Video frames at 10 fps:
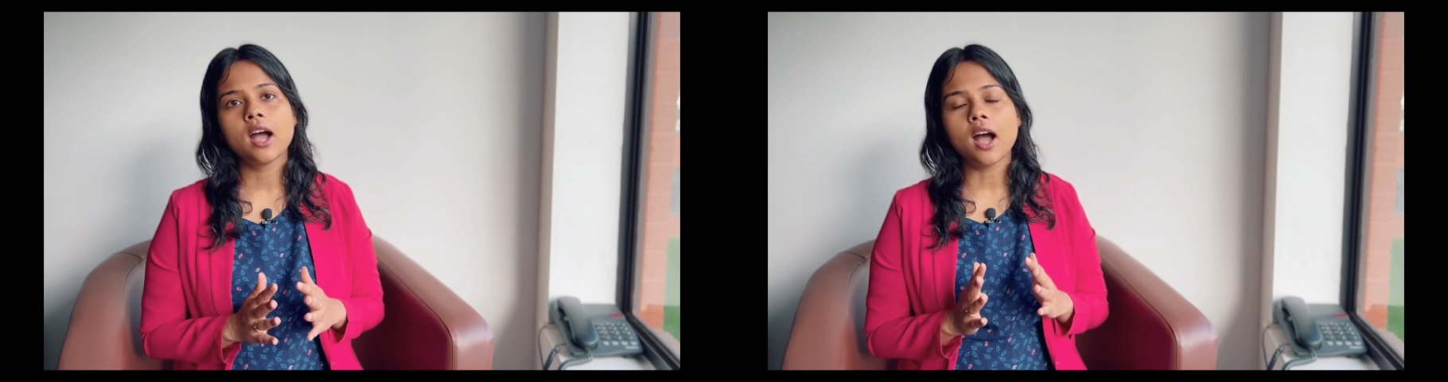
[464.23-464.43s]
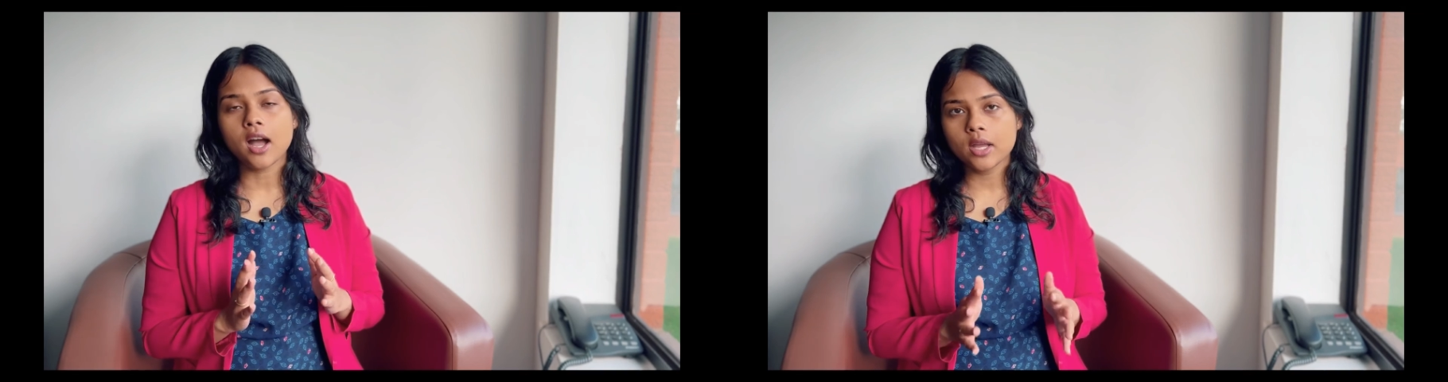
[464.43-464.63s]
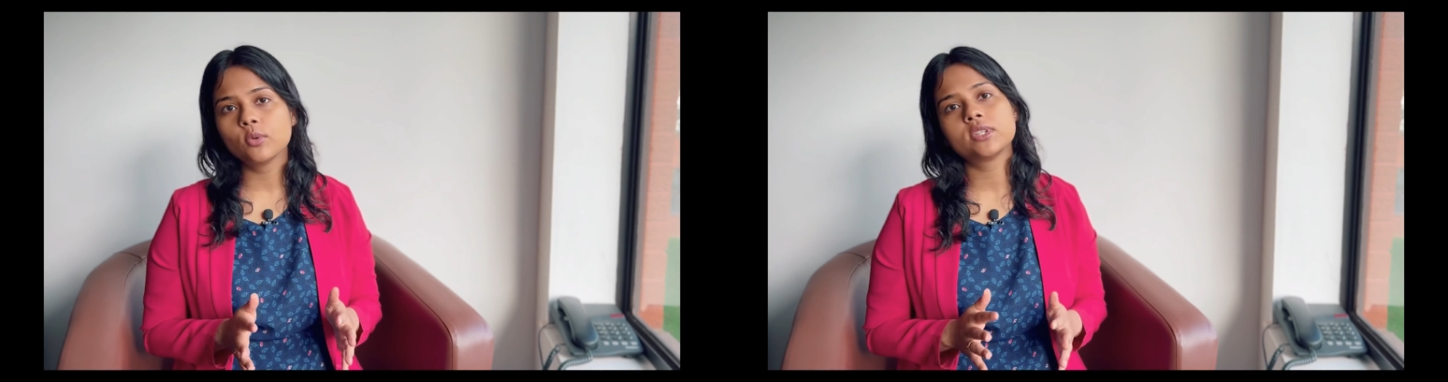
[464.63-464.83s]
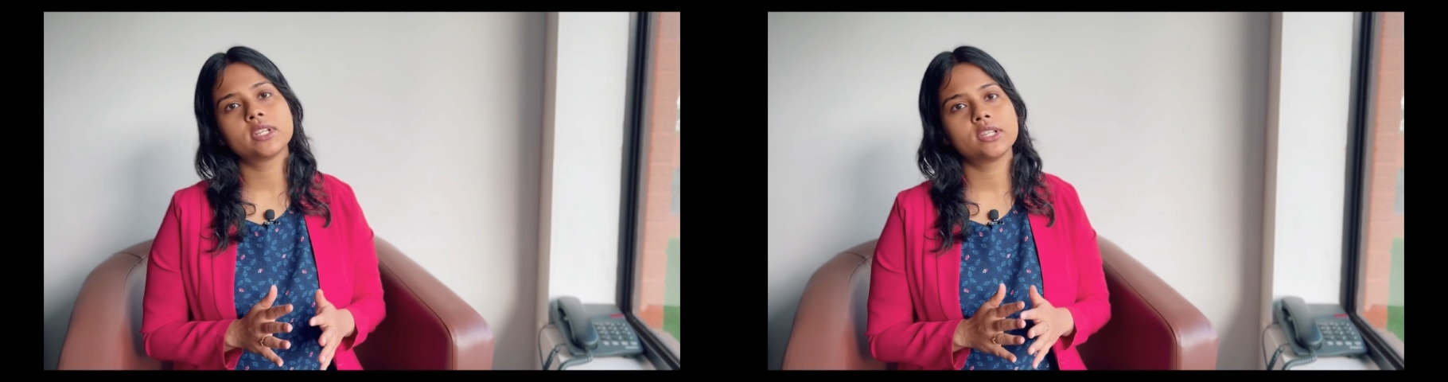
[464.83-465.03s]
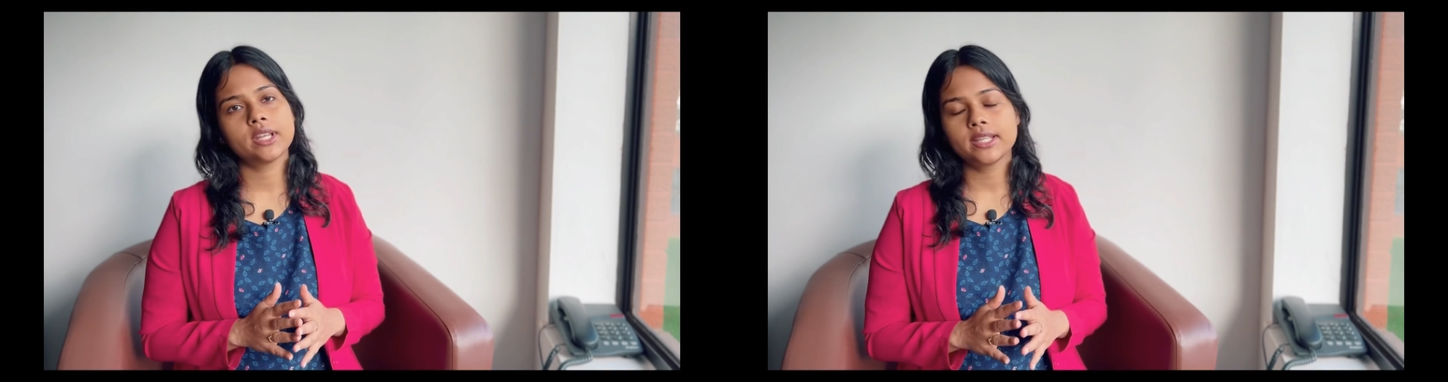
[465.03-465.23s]
I would
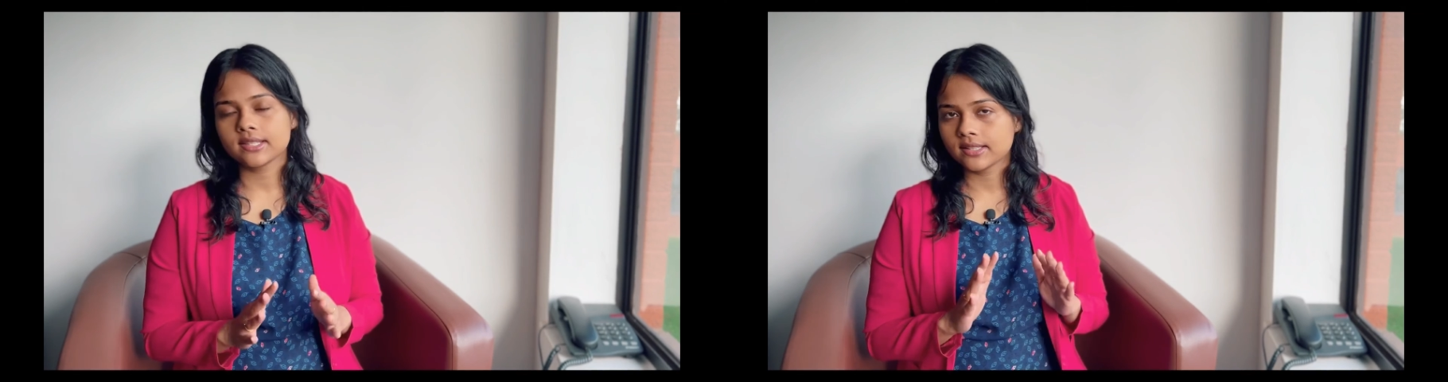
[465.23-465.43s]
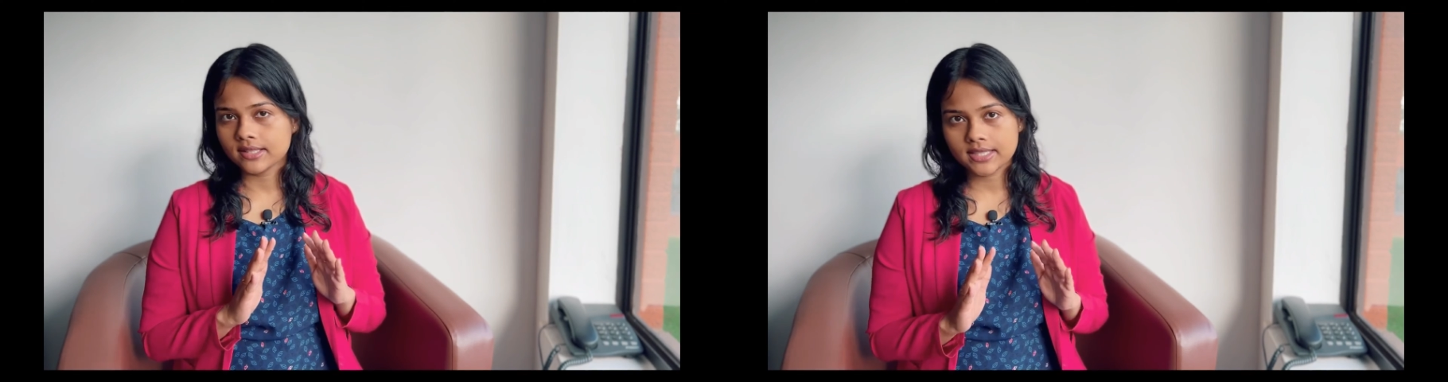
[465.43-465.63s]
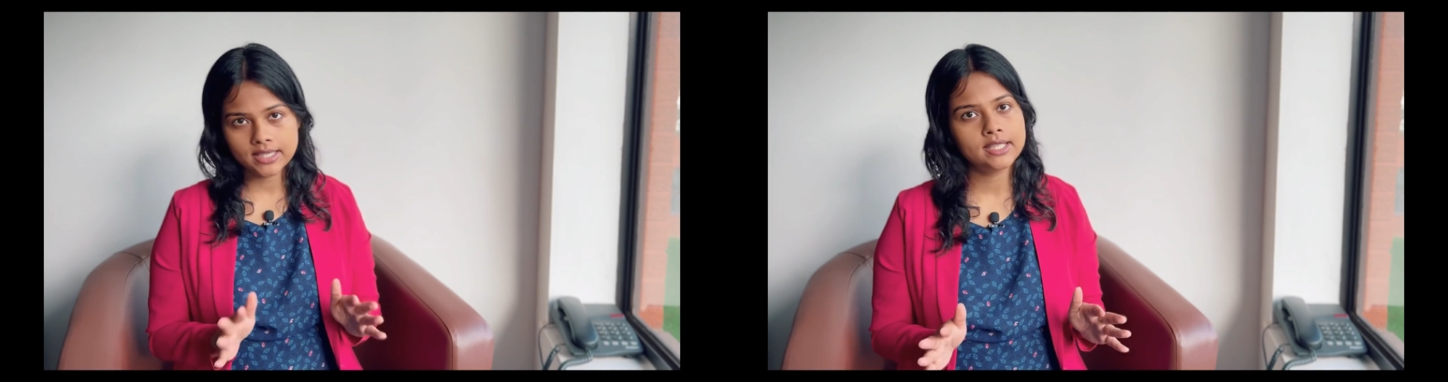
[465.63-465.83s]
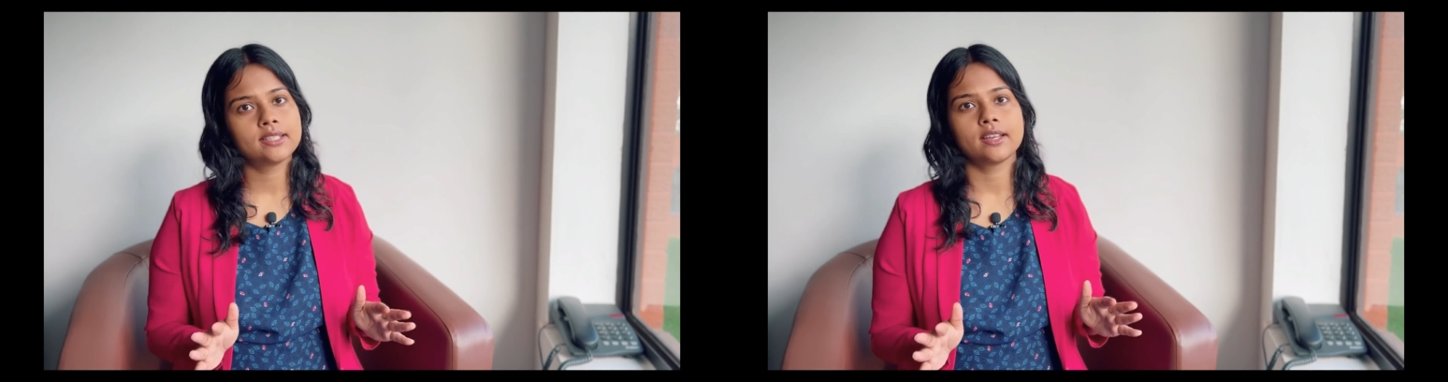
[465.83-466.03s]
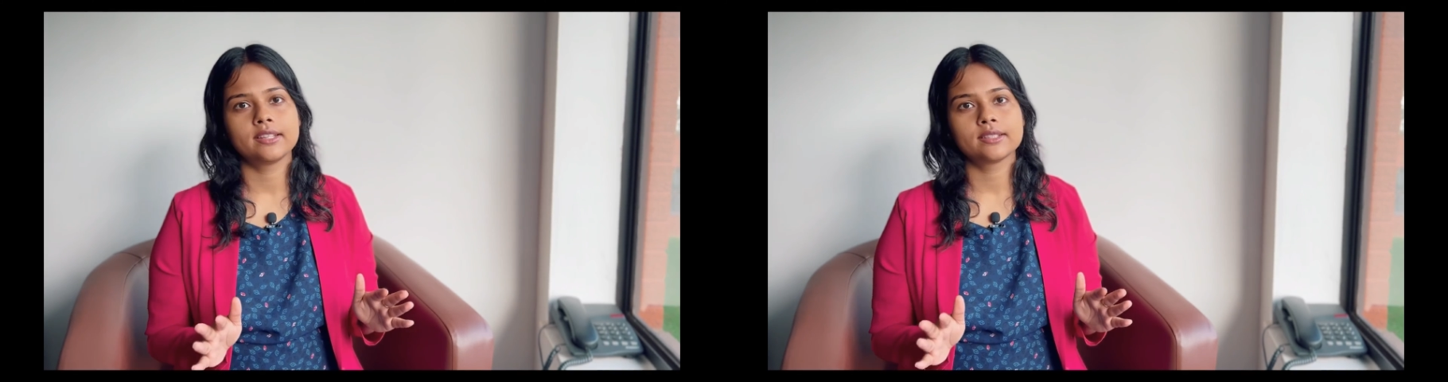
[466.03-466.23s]
suggest sit
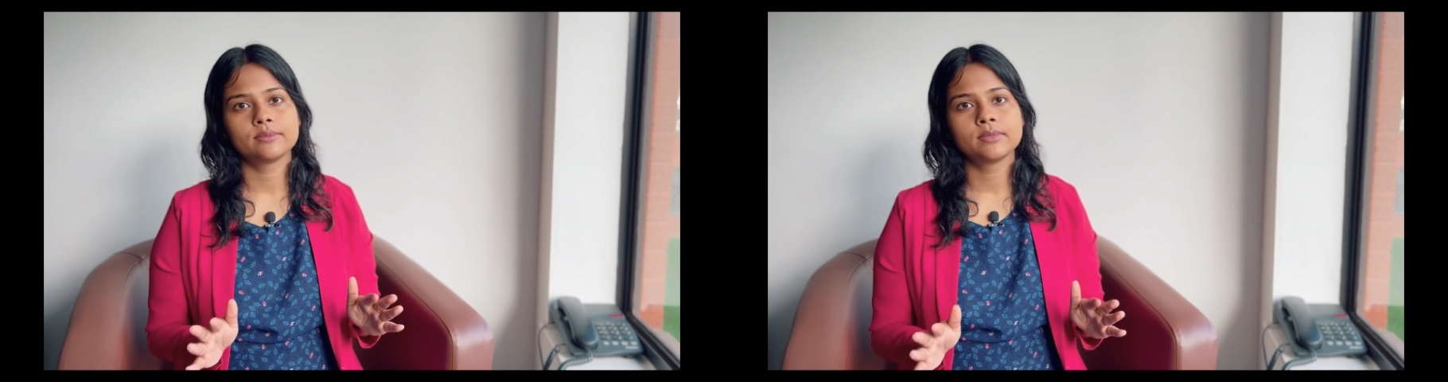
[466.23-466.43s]
tight.